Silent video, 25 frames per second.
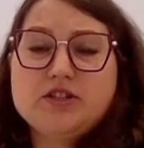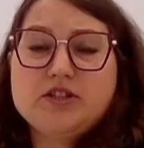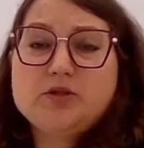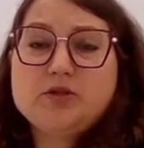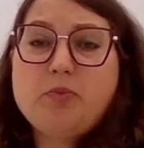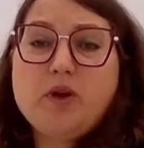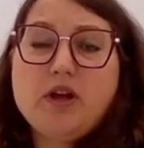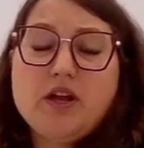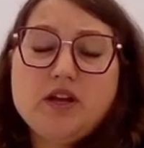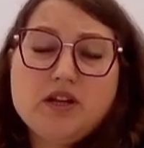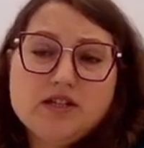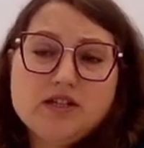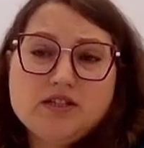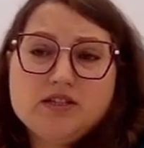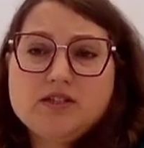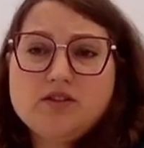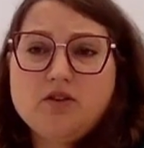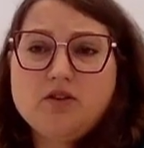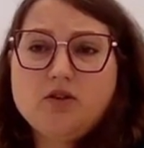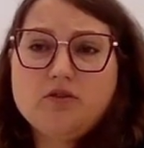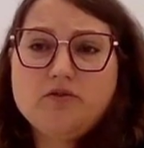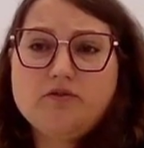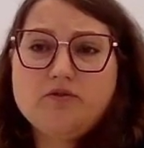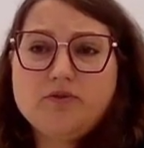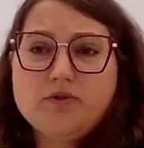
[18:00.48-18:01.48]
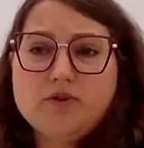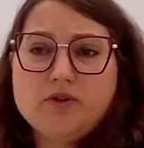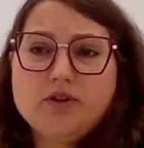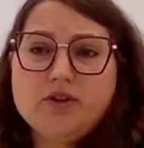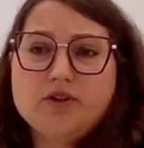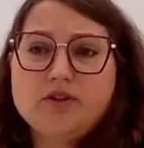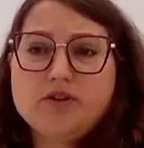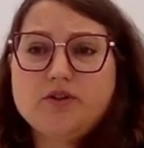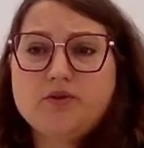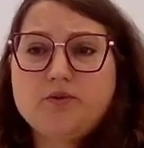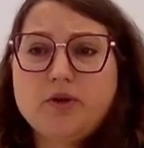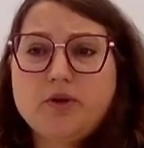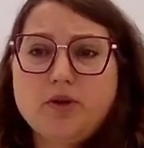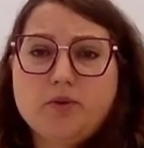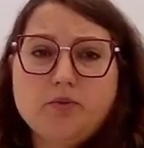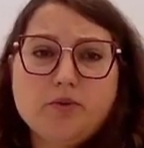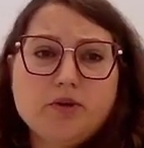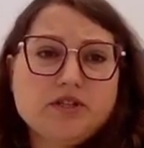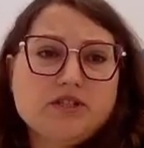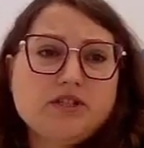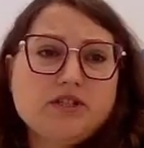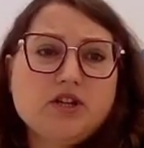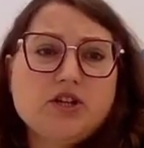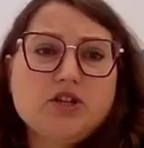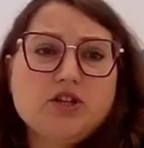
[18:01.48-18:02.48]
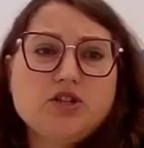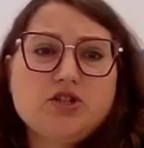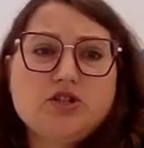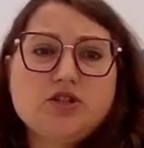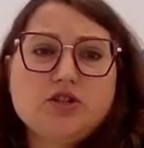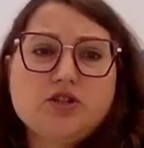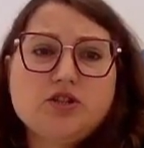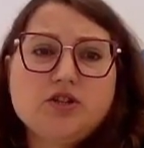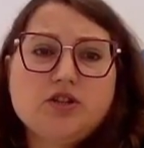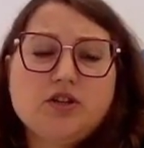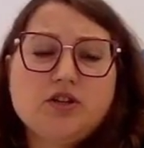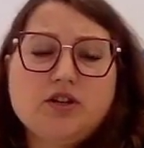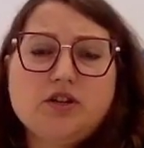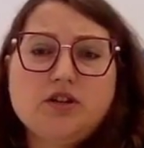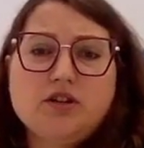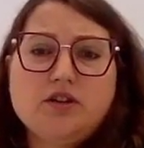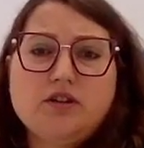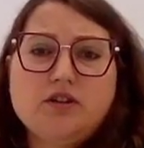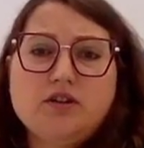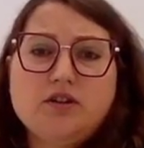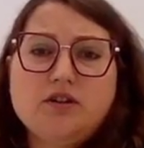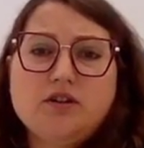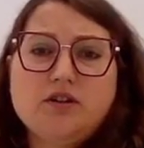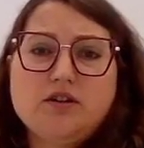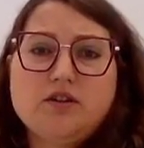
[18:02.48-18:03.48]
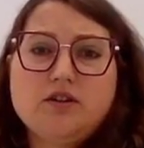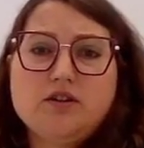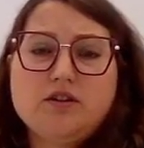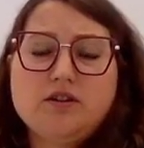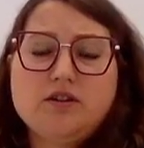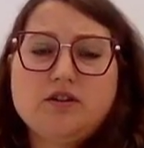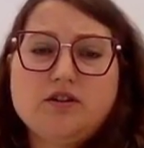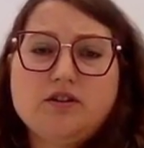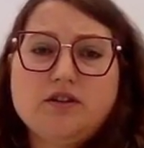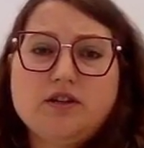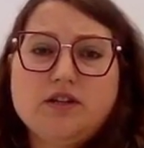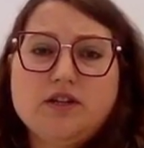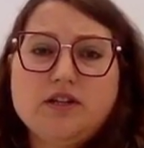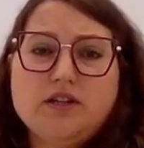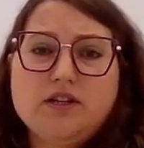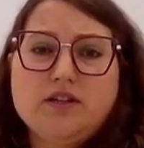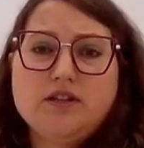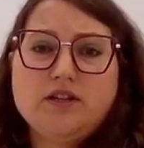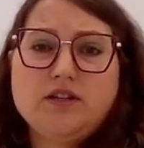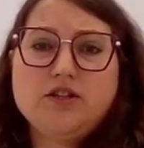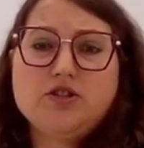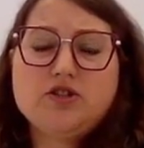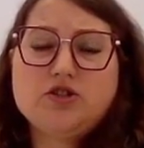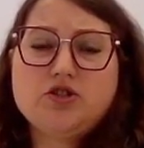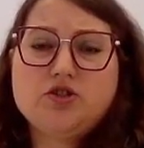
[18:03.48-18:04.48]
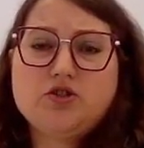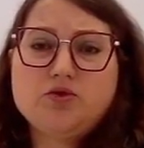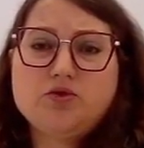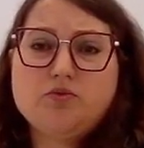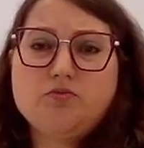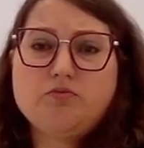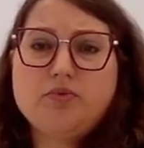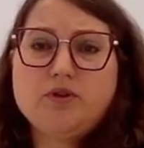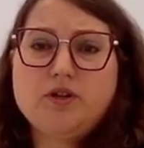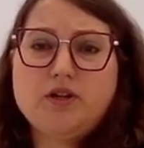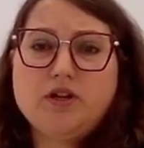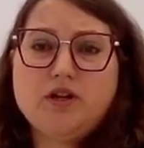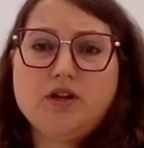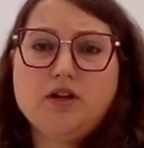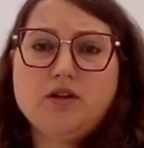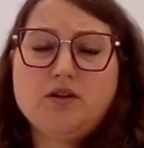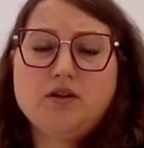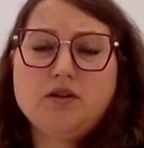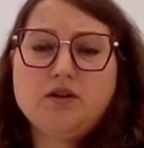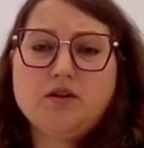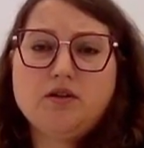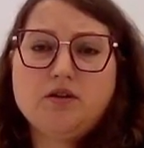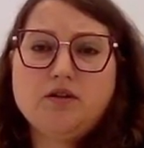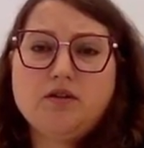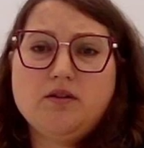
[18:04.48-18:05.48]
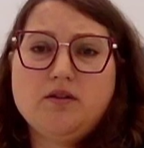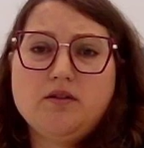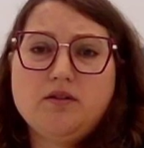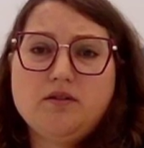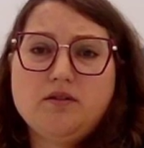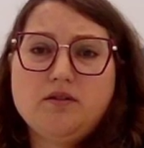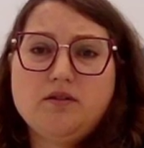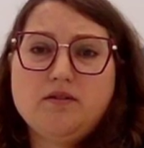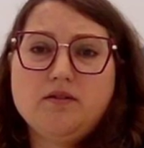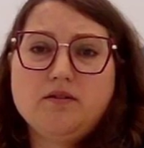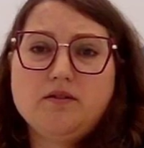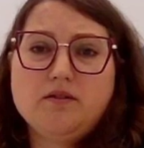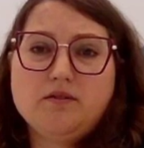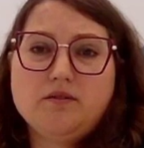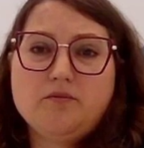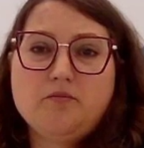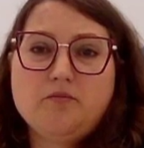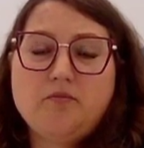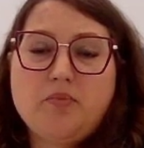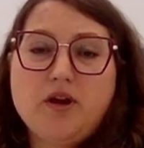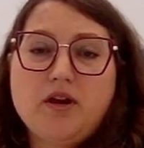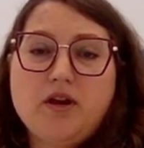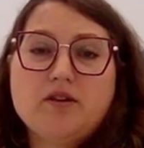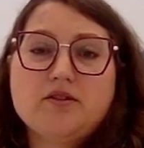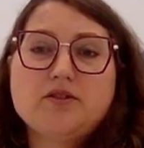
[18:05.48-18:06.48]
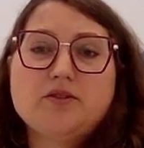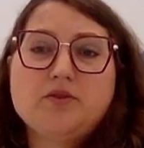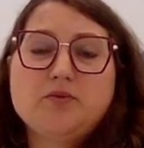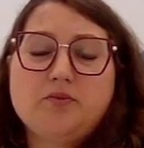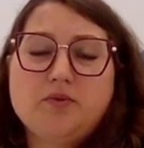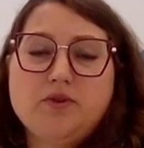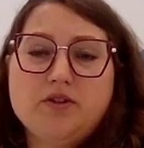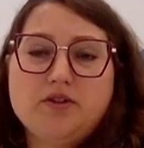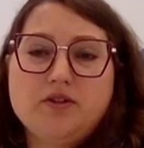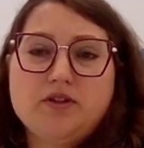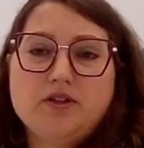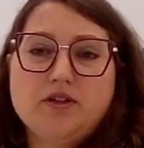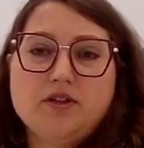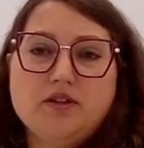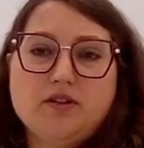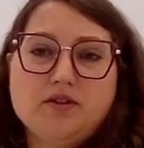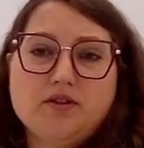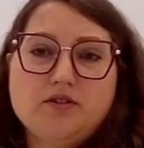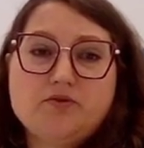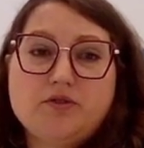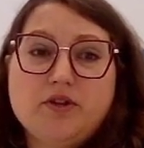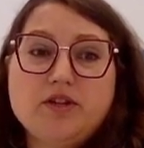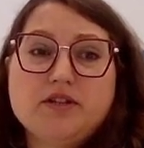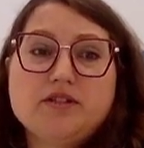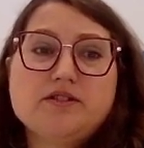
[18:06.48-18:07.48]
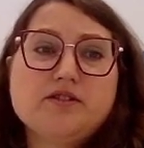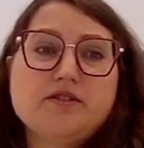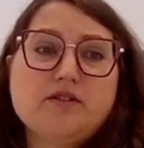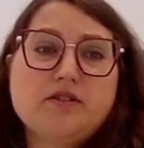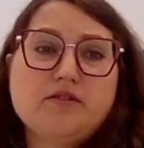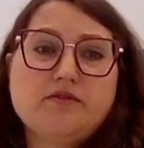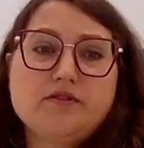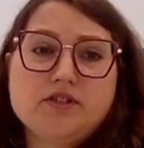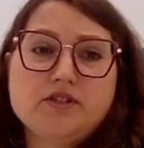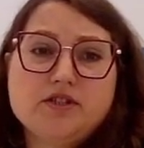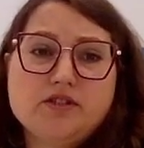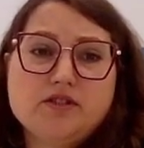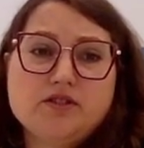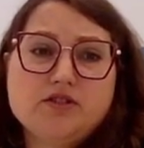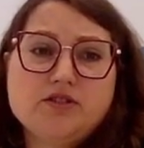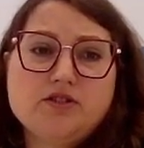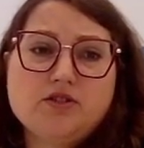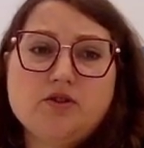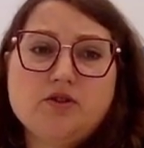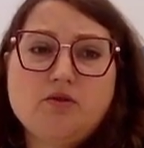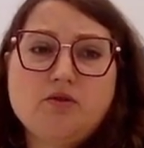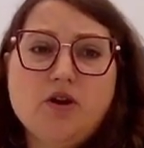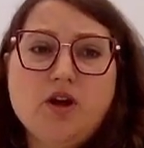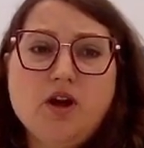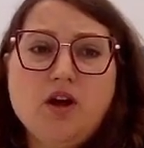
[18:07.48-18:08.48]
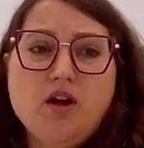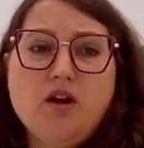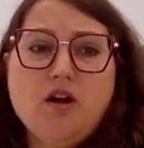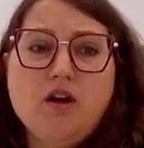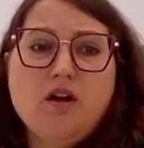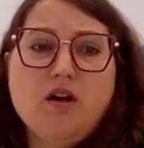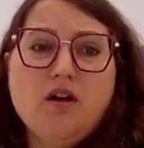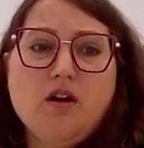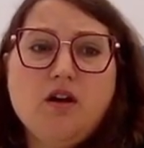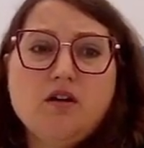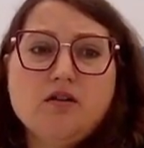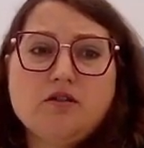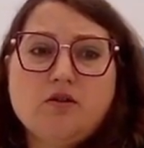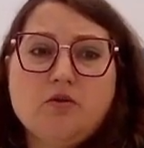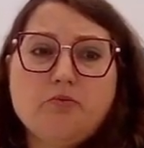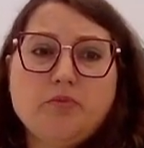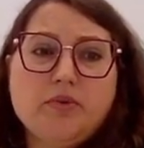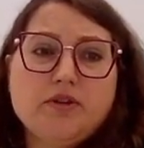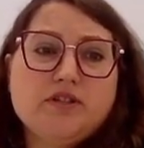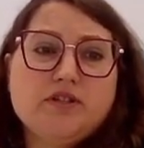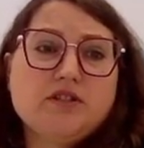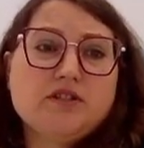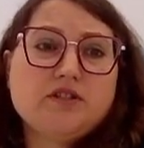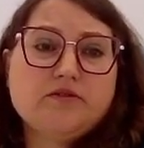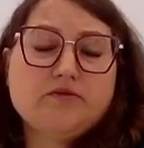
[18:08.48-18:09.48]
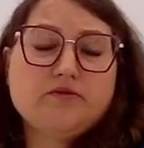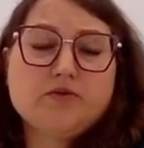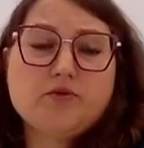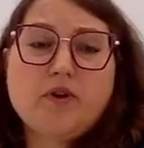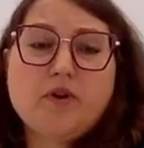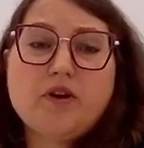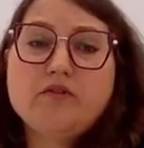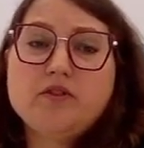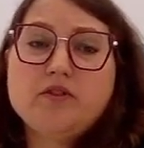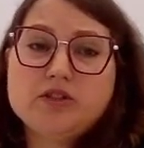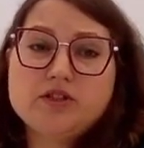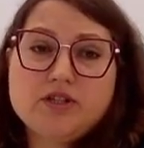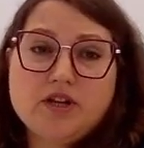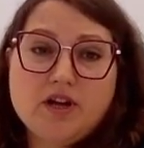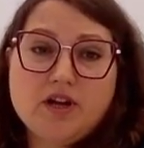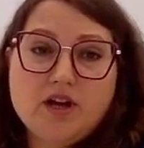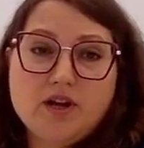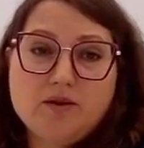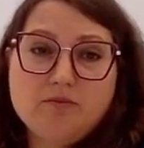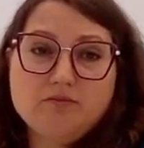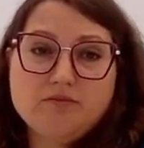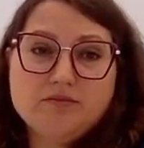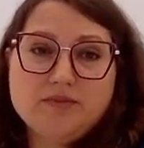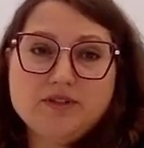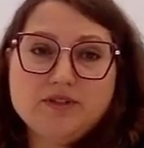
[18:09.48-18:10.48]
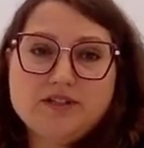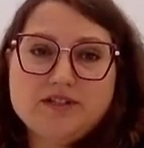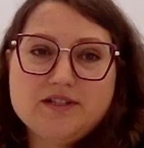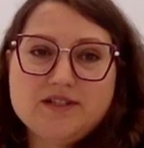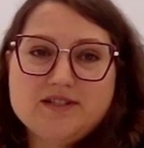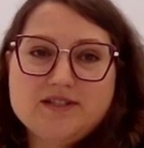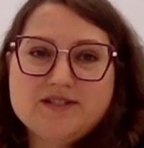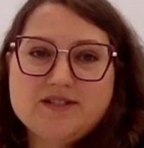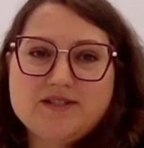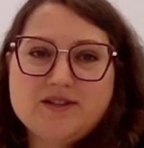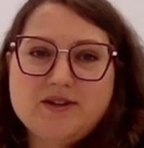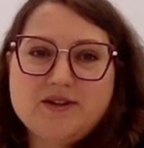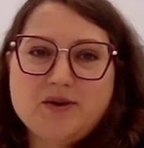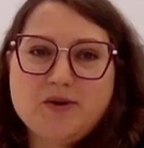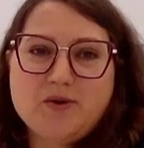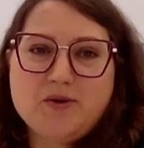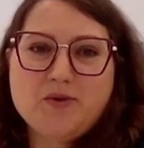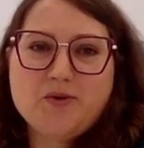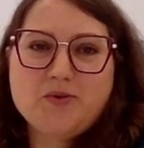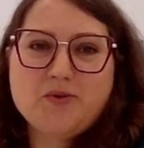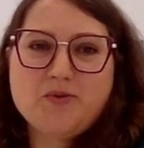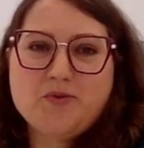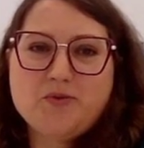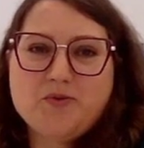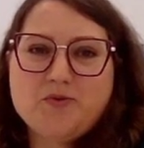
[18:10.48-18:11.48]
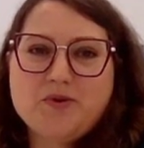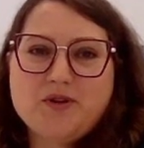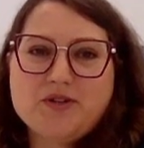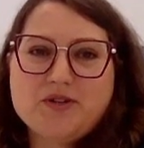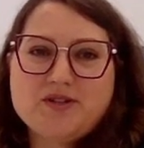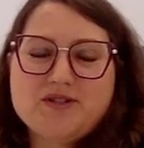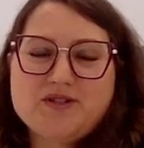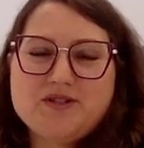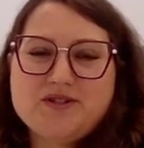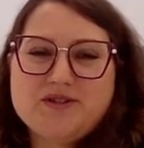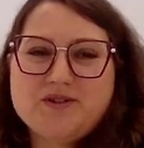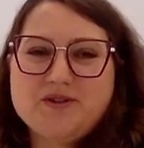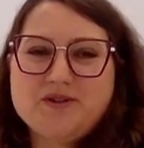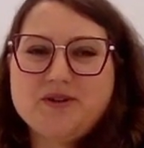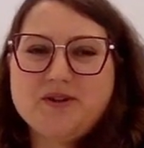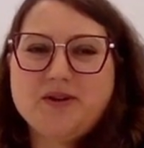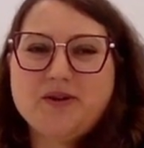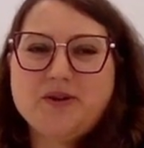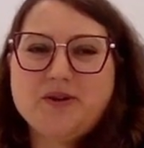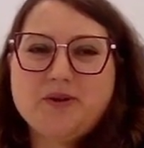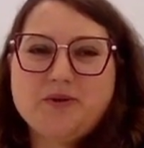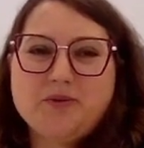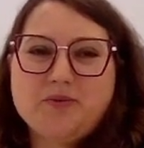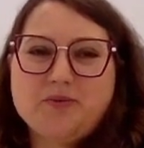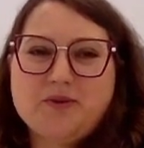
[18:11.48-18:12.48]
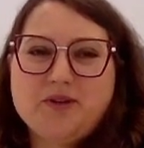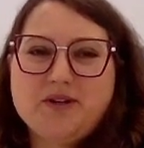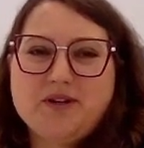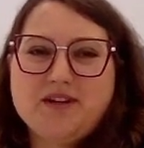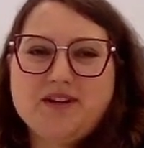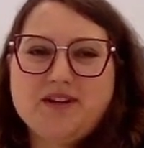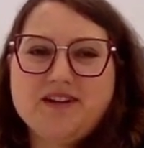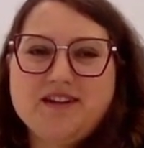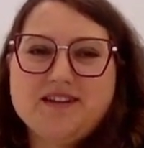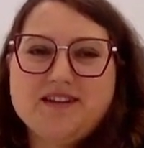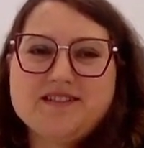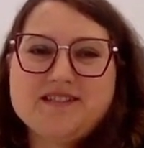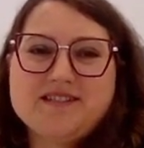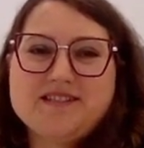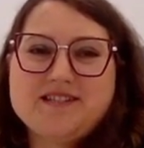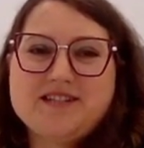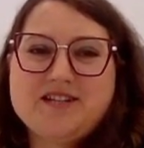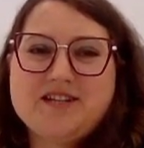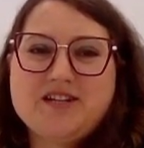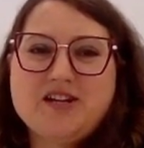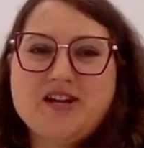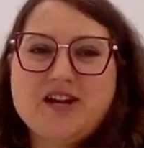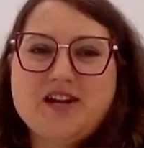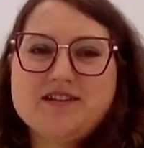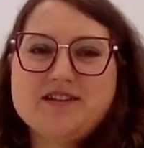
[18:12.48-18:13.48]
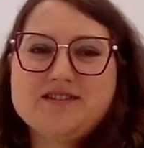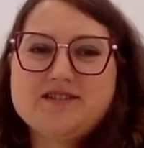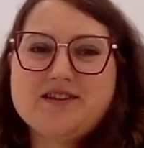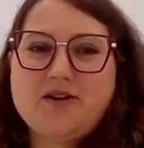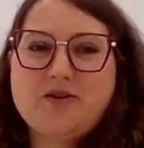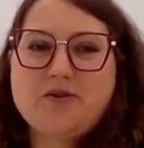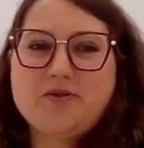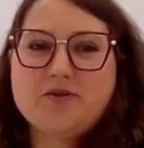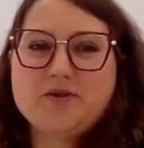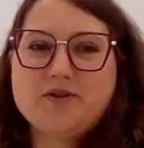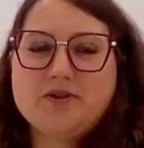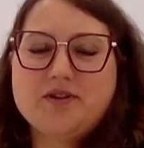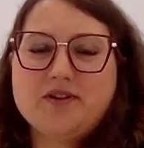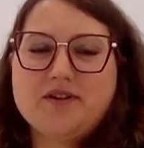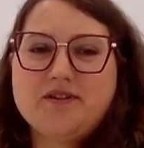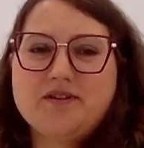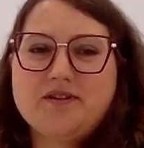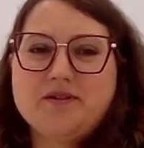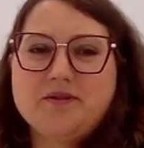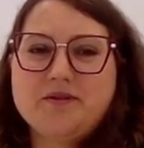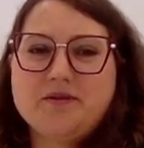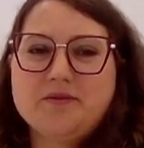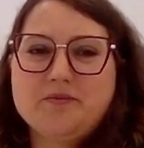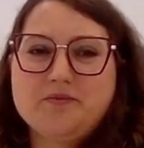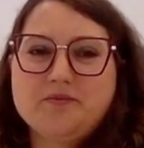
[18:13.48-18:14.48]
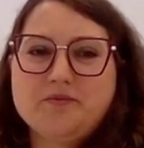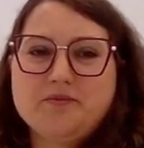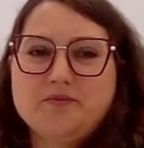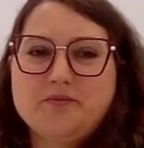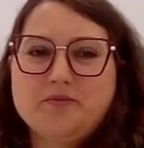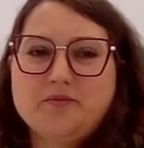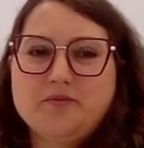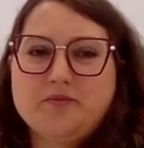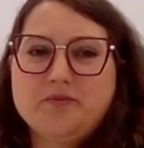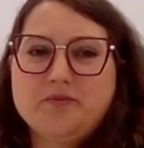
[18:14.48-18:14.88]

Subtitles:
the space of the railway station, it needs to be paired with great service. So competitive travel time is what we see as our